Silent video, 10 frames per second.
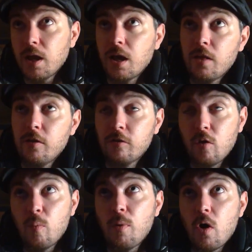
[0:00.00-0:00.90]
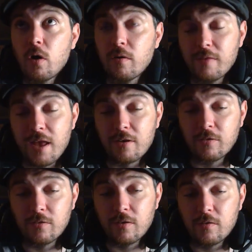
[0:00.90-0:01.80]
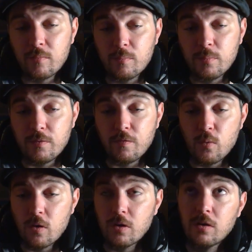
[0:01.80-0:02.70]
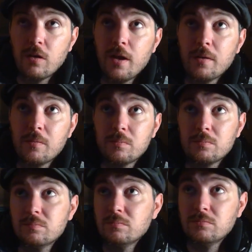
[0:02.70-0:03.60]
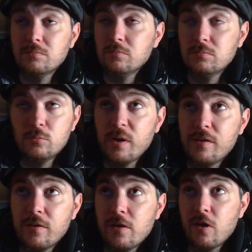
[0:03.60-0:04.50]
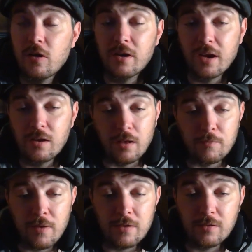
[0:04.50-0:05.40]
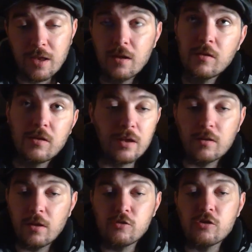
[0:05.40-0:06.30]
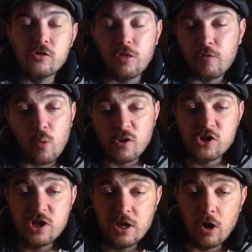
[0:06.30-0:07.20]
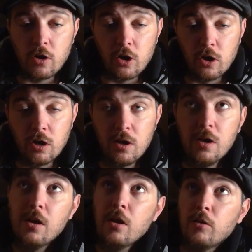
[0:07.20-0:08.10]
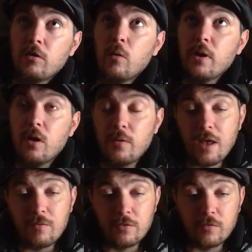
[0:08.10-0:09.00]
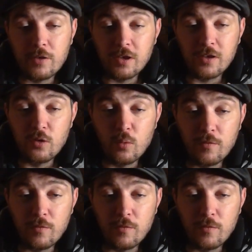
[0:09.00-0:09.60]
And this whole part of the exorcism before, like, we see her, like, facing it, and it's like, let's just throw a sheet on her so we don't have to fucking do